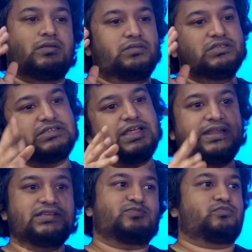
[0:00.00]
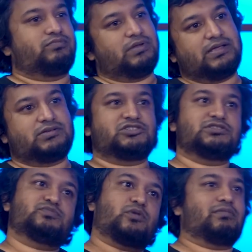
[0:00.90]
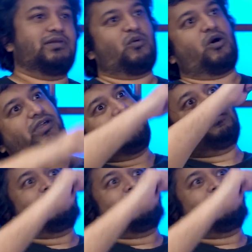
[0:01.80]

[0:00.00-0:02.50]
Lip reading: this lady's like, she's probably walking